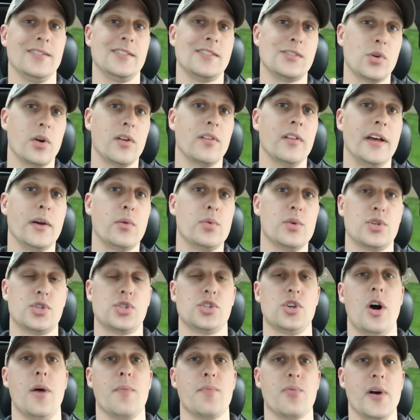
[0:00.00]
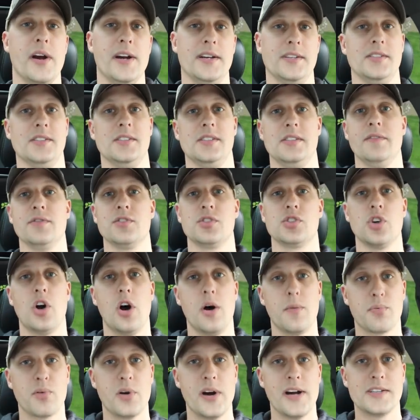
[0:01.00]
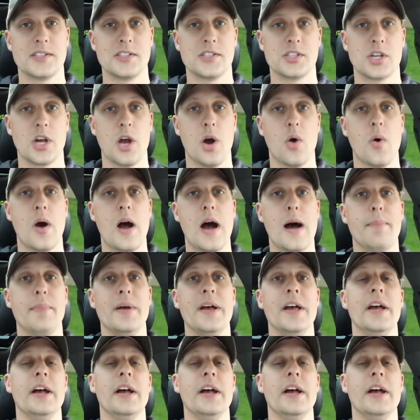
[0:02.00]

It's sort of like with salt prices. If salt prices go up,